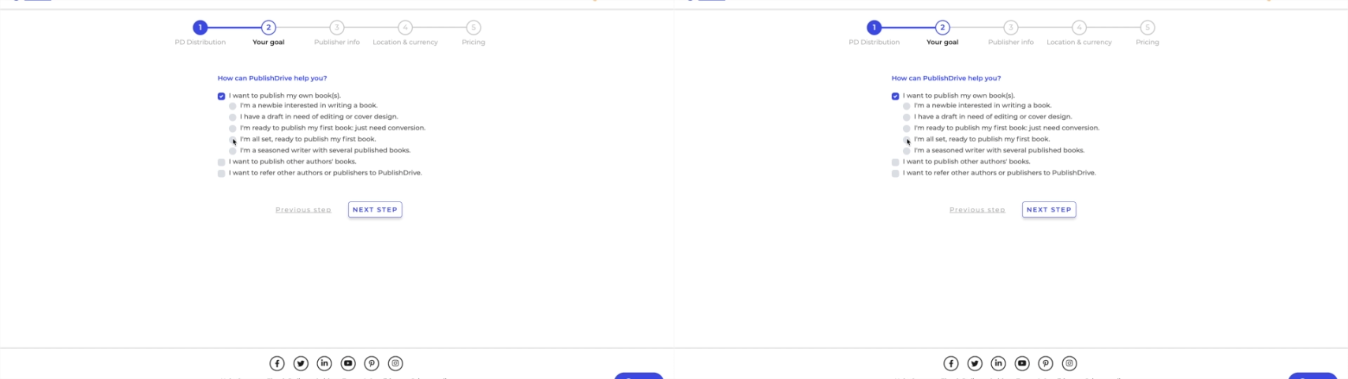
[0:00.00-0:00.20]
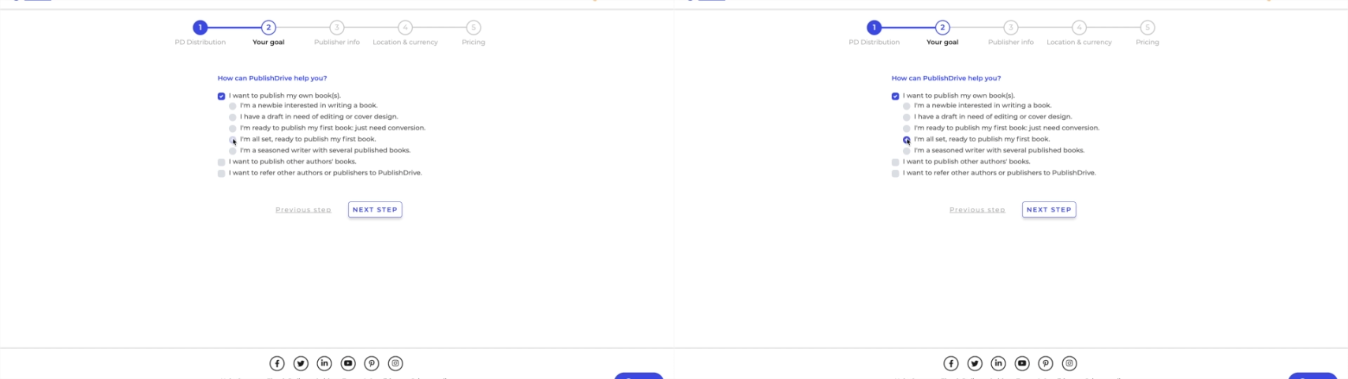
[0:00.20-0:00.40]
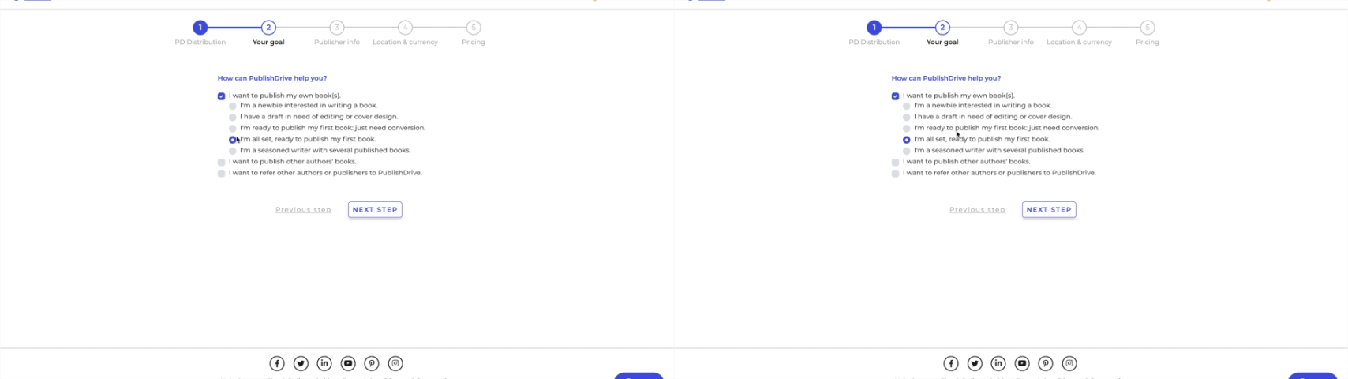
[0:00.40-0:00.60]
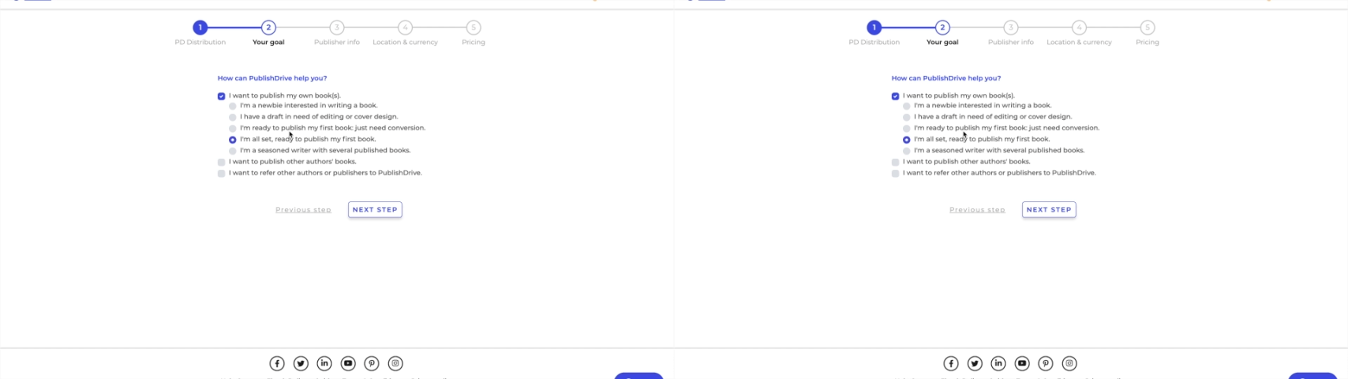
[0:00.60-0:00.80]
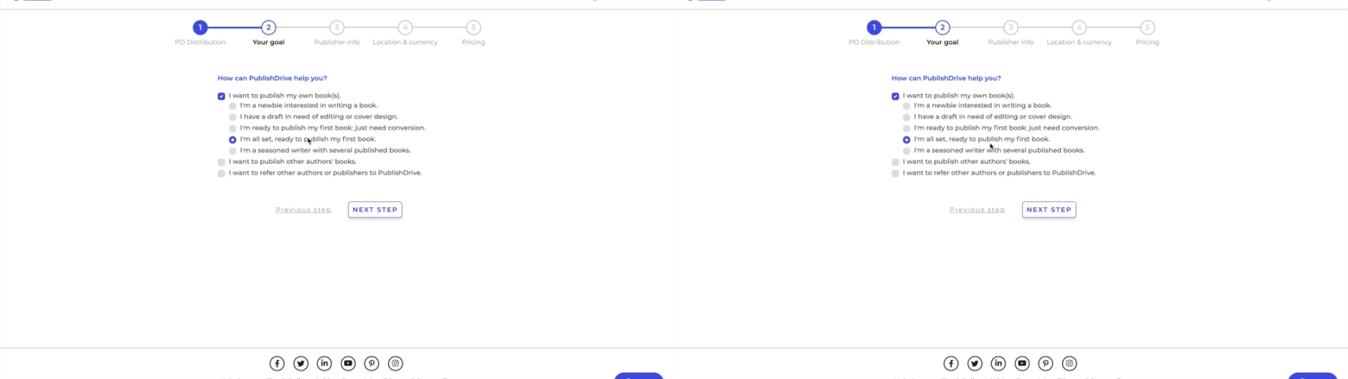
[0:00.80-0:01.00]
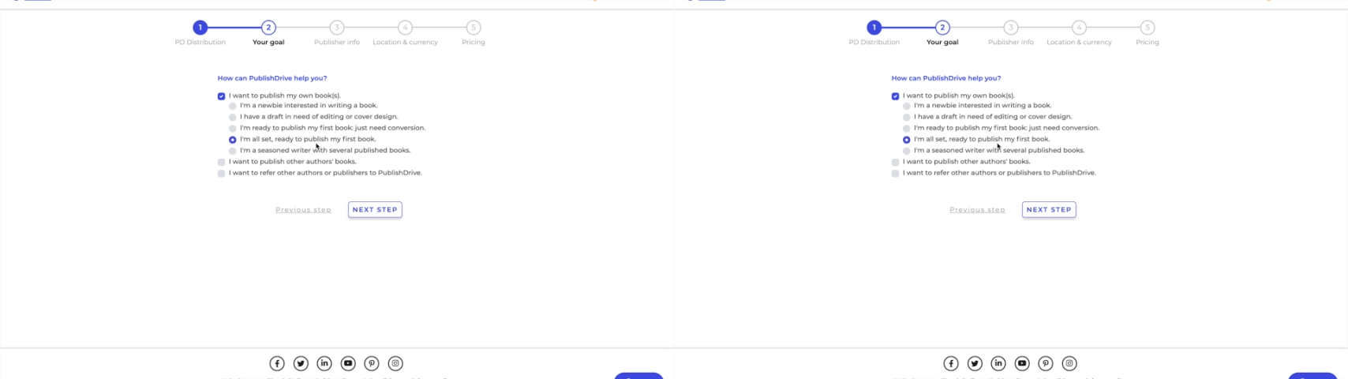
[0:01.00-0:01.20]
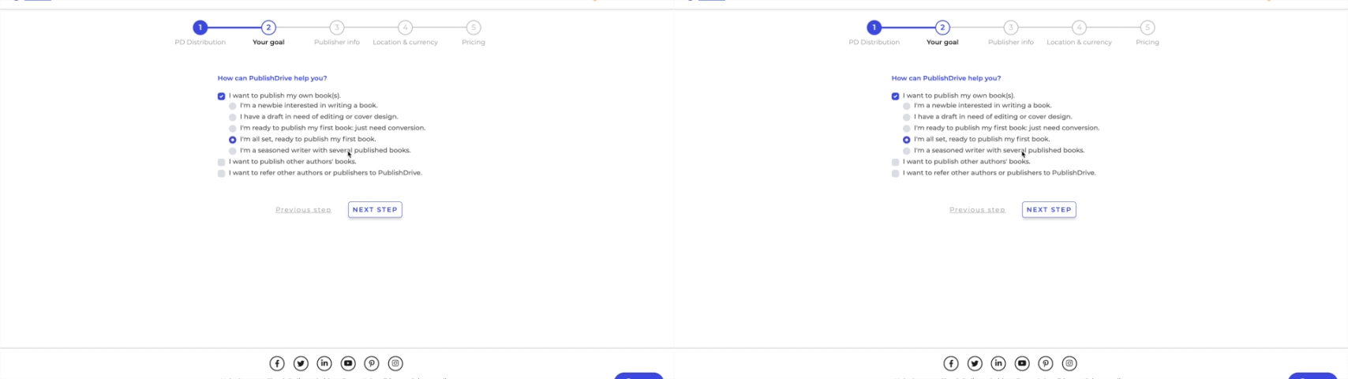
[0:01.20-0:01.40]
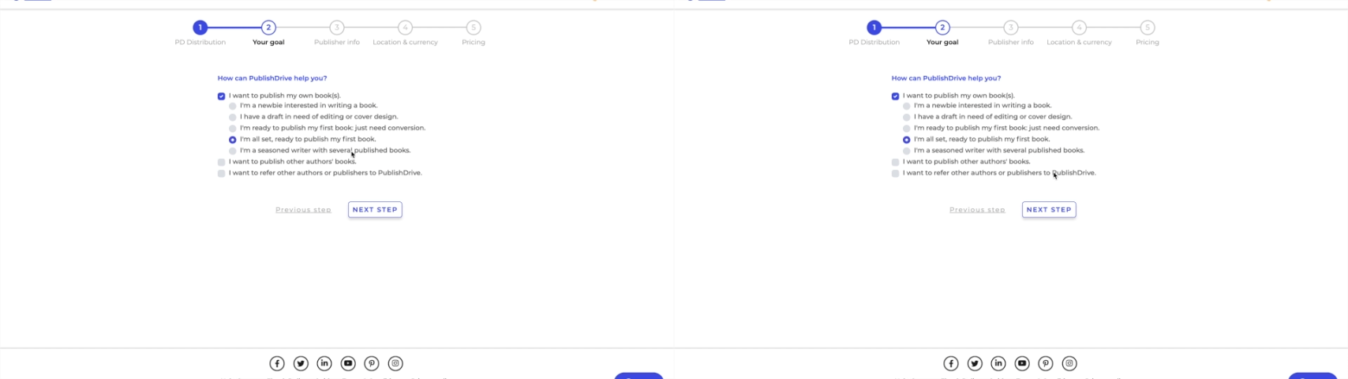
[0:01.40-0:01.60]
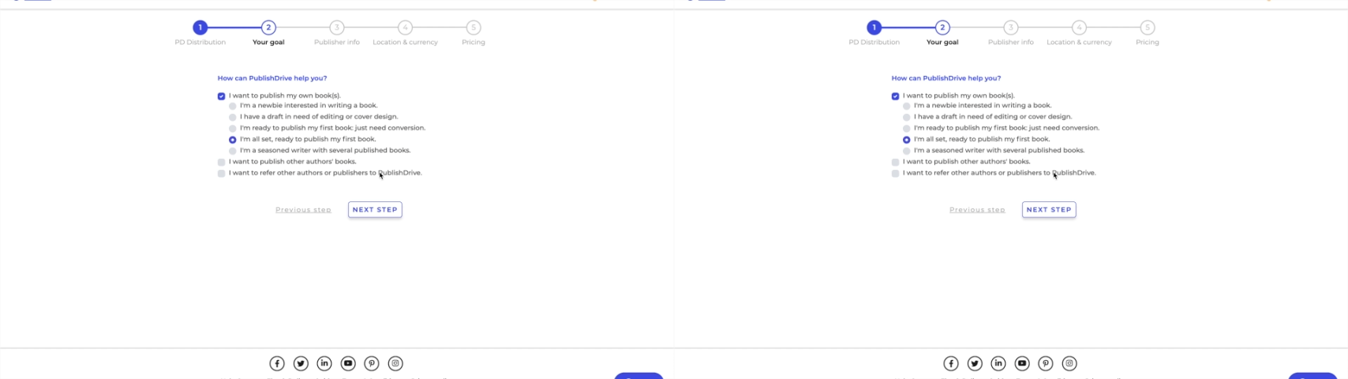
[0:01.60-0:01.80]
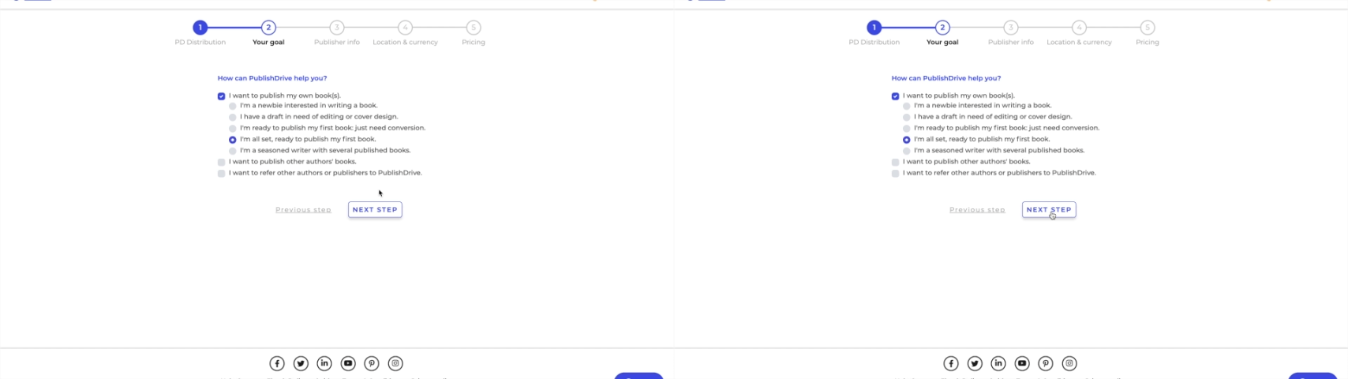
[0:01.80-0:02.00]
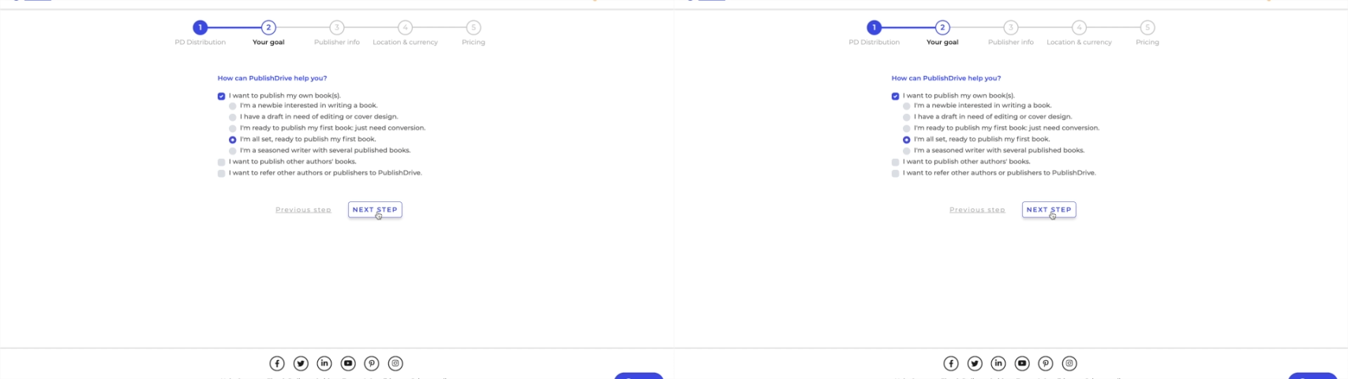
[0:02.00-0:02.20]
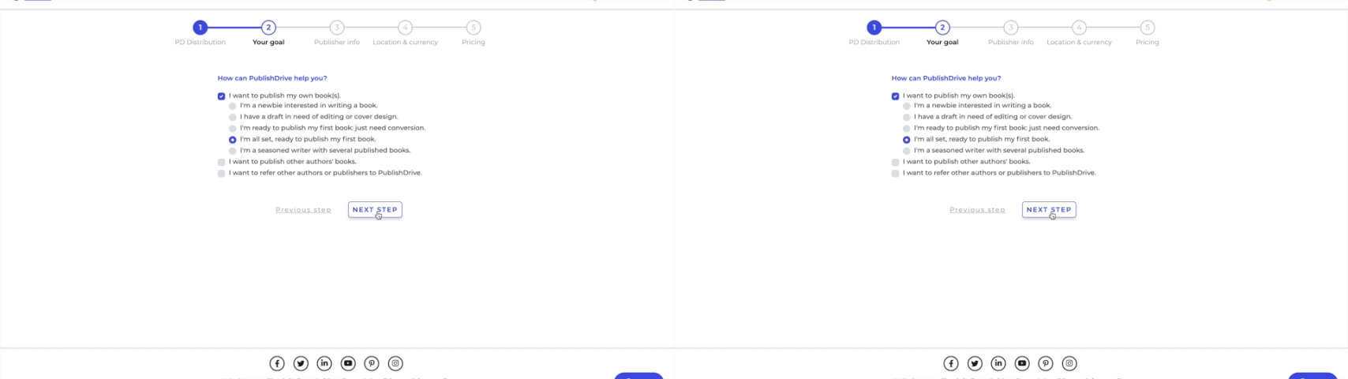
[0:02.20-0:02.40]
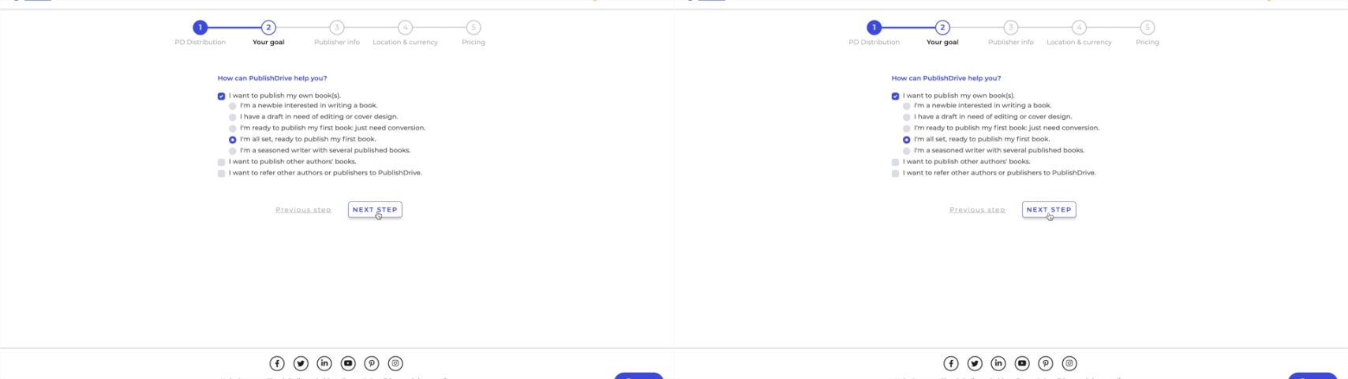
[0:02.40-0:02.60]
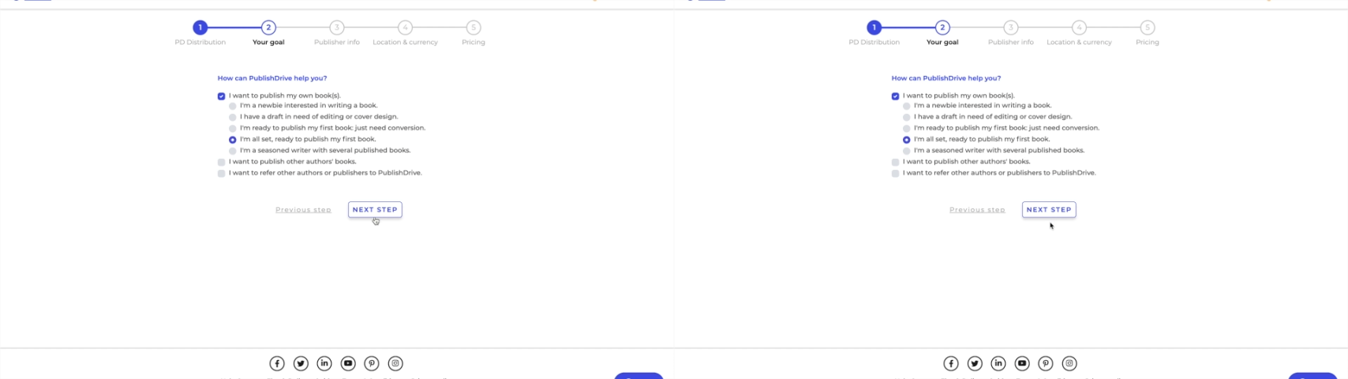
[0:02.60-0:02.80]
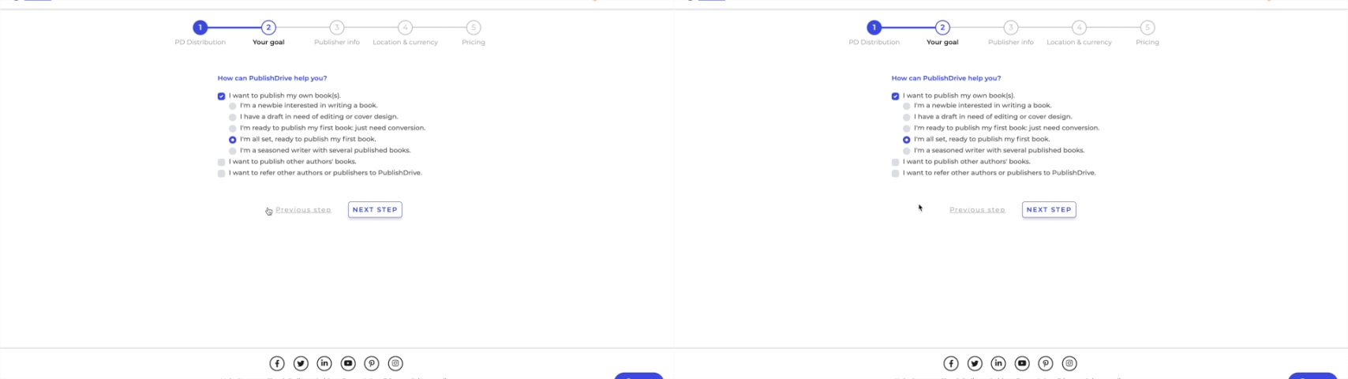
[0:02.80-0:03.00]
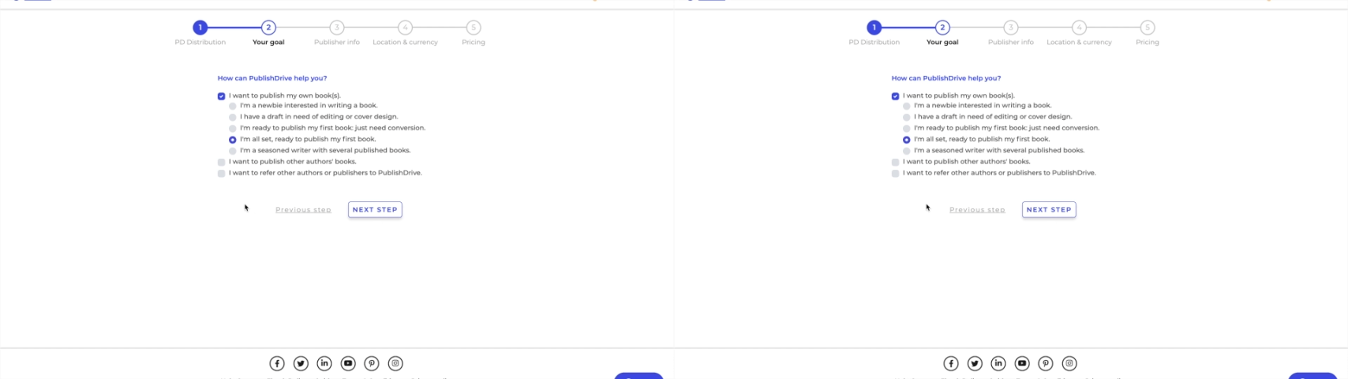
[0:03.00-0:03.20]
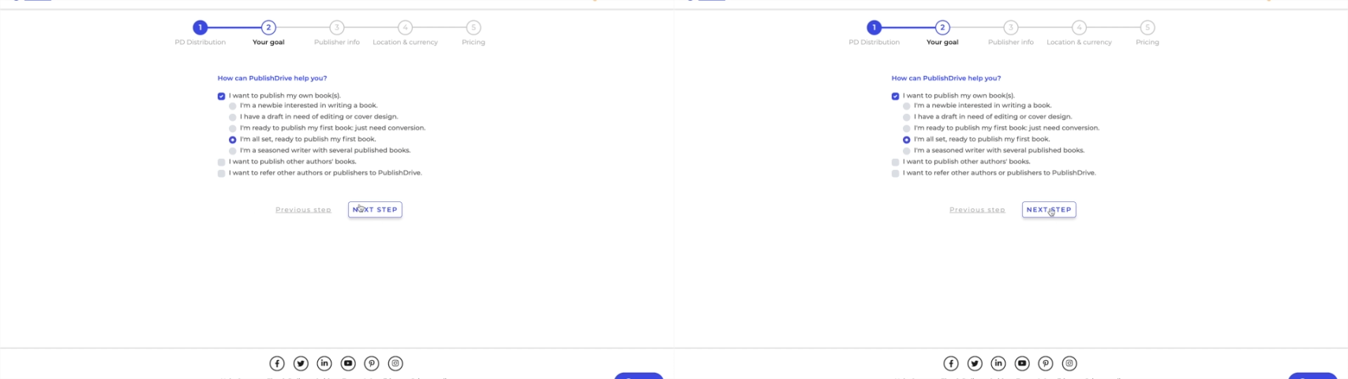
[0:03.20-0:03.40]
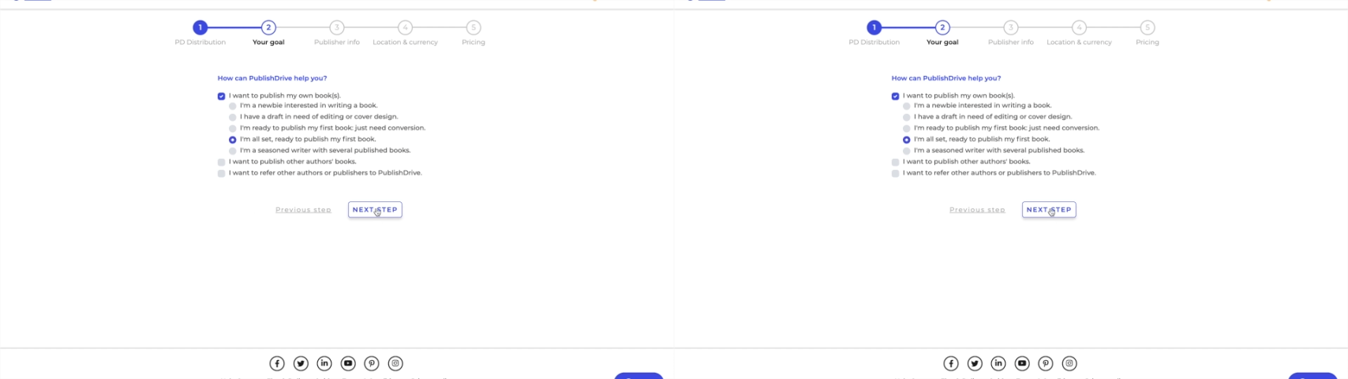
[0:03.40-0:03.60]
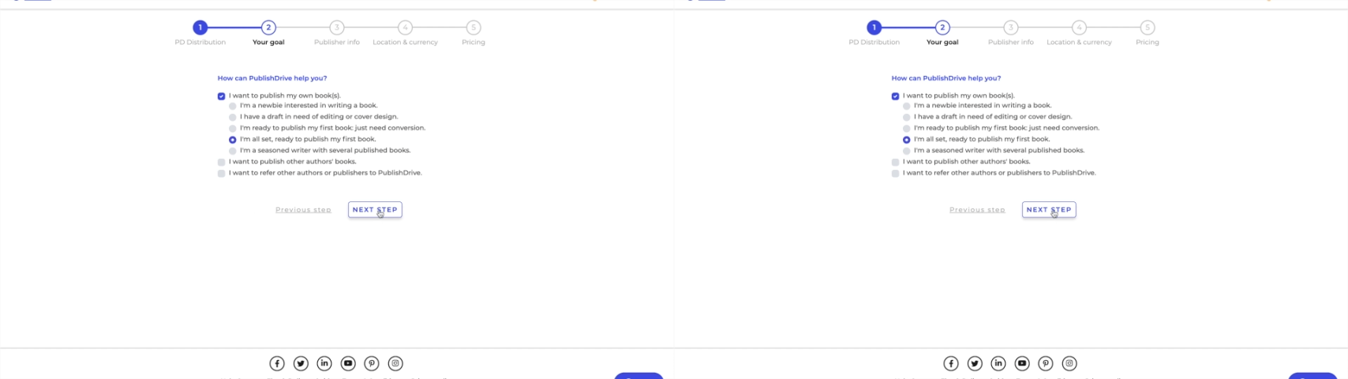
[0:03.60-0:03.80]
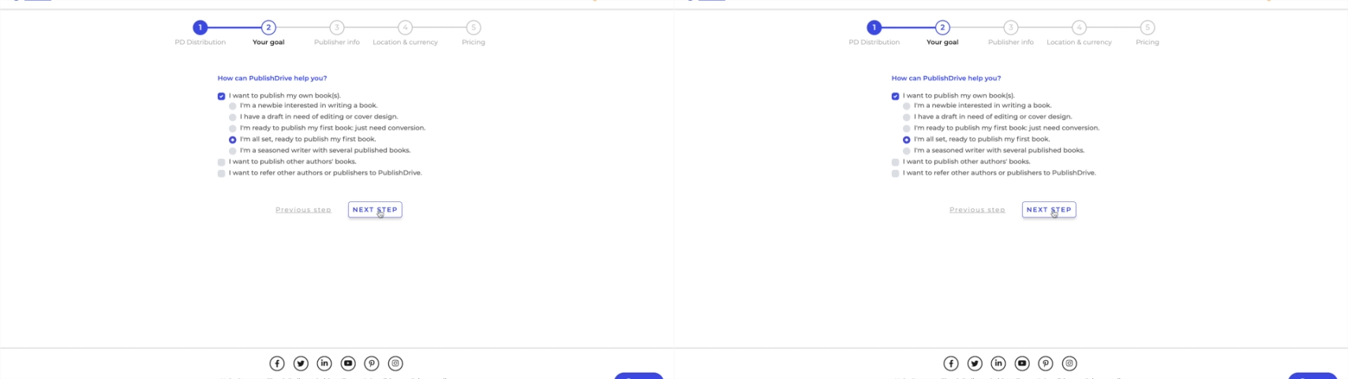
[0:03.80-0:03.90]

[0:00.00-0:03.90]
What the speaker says: [unreadable: no face in view]